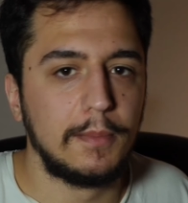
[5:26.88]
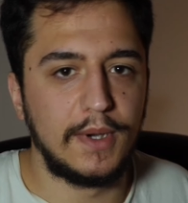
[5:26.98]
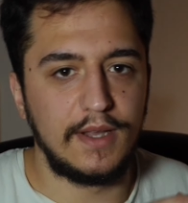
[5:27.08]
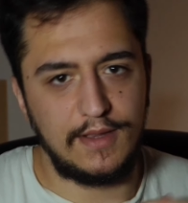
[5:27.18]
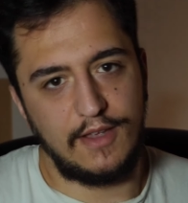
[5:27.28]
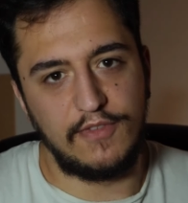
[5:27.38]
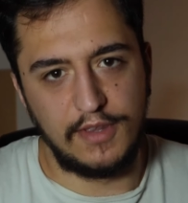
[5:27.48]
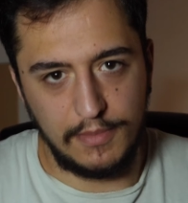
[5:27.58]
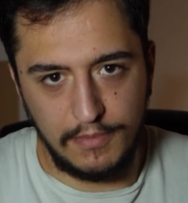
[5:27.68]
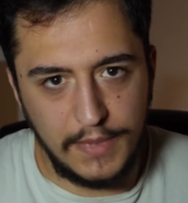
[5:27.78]
But if
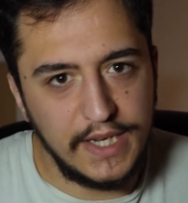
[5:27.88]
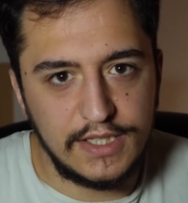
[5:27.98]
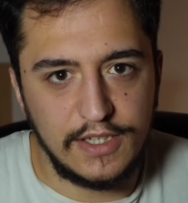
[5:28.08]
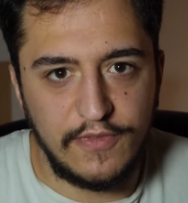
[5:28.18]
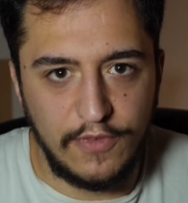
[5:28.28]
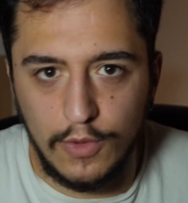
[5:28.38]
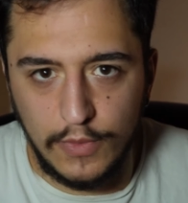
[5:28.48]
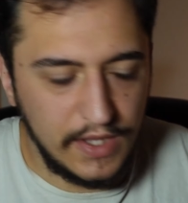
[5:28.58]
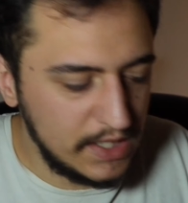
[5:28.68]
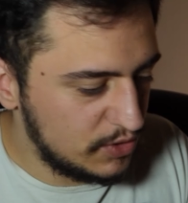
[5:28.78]
the mix is full
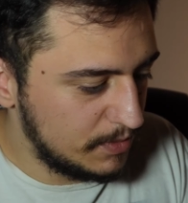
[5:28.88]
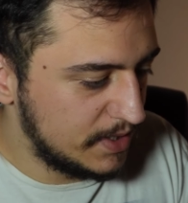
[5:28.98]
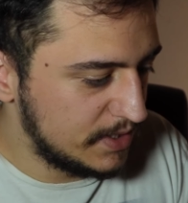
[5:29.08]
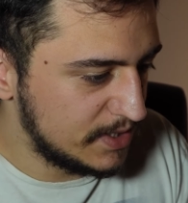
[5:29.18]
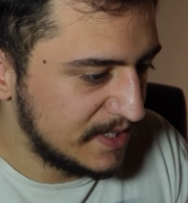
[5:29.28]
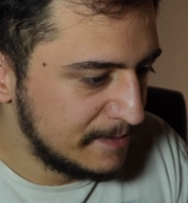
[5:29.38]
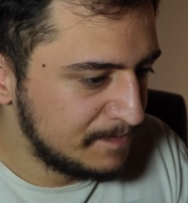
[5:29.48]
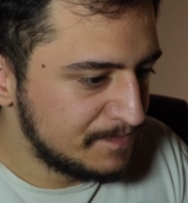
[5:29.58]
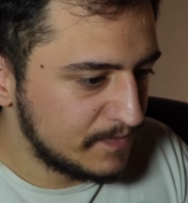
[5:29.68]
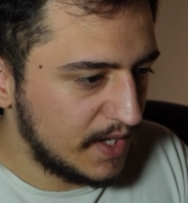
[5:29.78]
with instruments
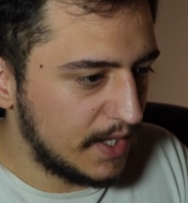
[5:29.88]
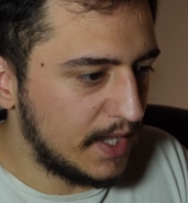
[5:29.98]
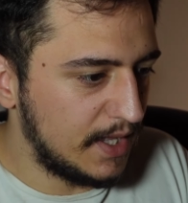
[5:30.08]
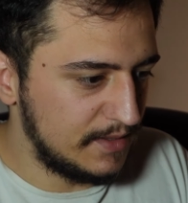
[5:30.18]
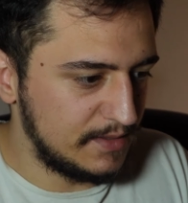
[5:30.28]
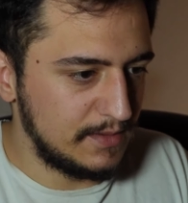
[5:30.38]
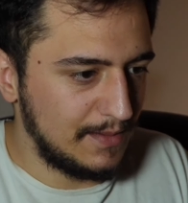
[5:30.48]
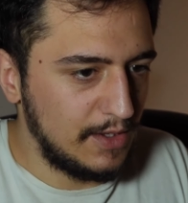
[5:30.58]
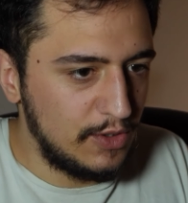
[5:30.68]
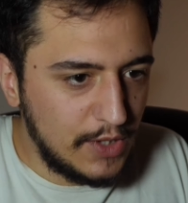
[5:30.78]
and
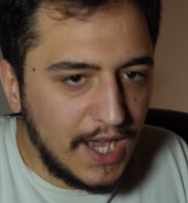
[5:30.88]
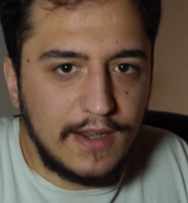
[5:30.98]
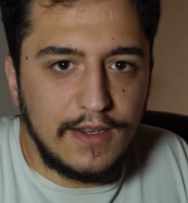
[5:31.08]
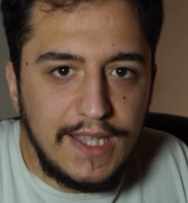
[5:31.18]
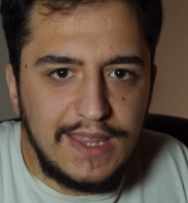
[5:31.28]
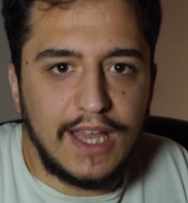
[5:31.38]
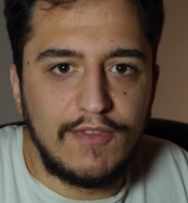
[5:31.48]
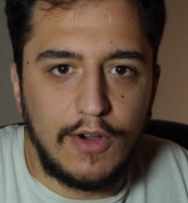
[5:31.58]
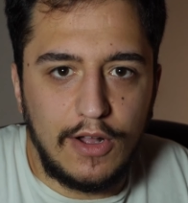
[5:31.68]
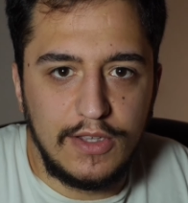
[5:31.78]
you kind of need that
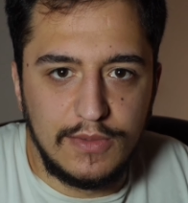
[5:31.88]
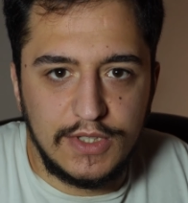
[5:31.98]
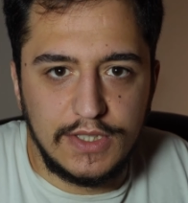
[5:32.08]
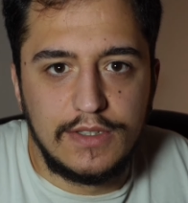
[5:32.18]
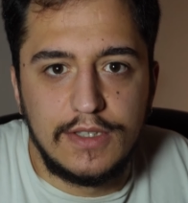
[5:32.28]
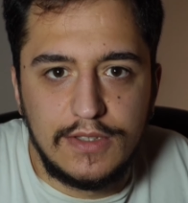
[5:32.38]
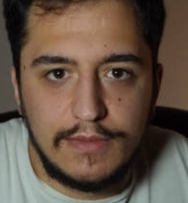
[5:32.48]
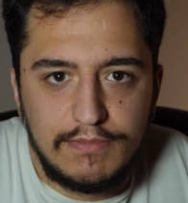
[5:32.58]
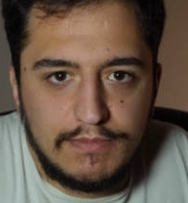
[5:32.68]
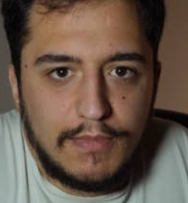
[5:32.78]
volume
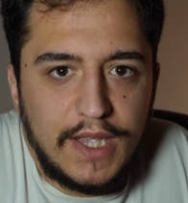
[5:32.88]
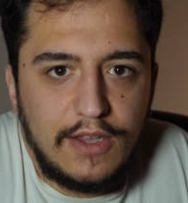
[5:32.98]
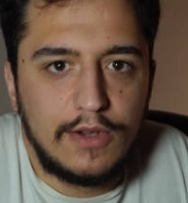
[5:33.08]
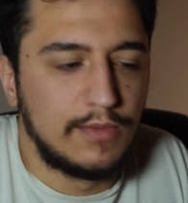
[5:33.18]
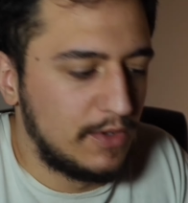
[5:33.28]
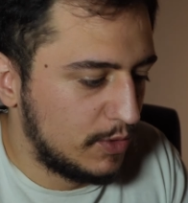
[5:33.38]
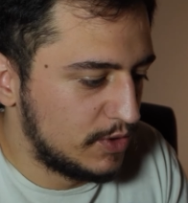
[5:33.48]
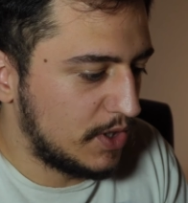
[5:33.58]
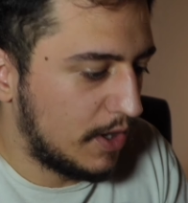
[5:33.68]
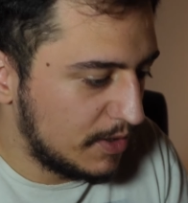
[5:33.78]
to make your
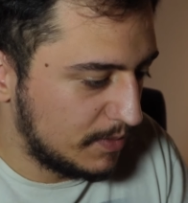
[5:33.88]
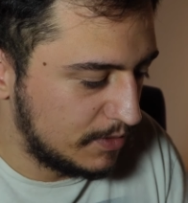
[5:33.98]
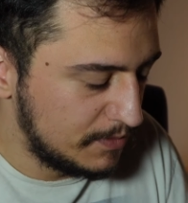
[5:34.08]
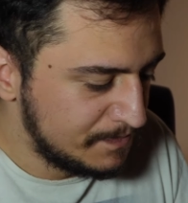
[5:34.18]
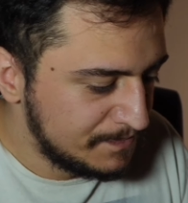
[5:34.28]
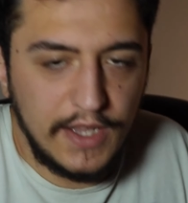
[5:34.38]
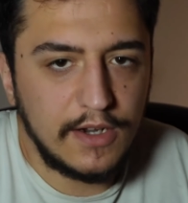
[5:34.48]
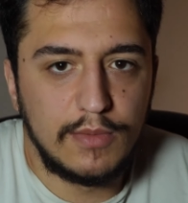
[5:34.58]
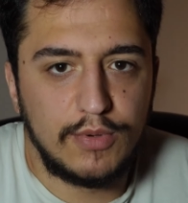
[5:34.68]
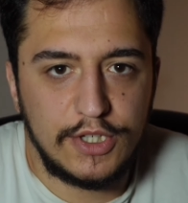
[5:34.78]
notes audible, then a
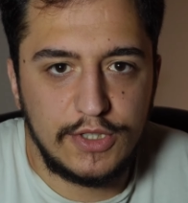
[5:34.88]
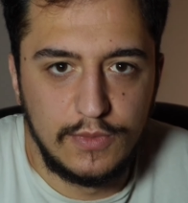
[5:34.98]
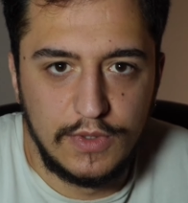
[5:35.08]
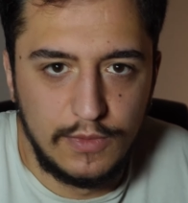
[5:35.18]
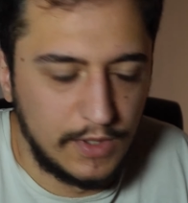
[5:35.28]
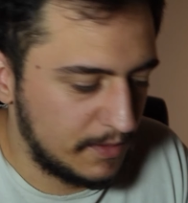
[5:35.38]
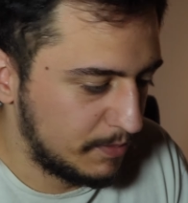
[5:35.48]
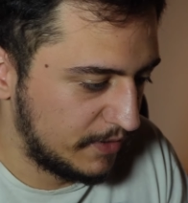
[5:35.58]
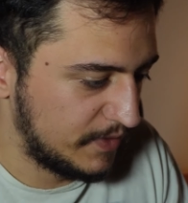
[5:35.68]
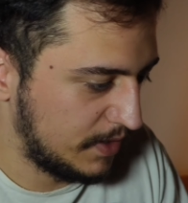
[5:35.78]
compression would work
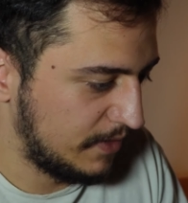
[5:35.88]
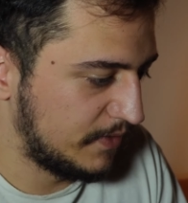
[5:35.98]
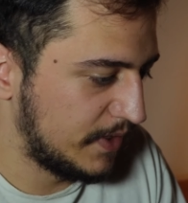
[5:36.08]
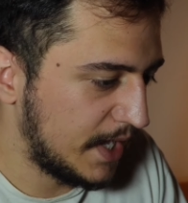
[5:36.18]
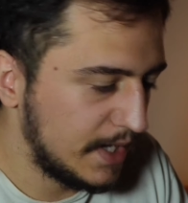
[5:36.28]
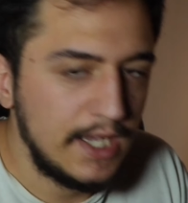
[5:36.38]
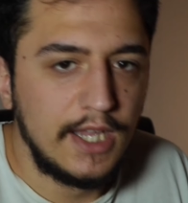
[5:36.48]
perfectly for that.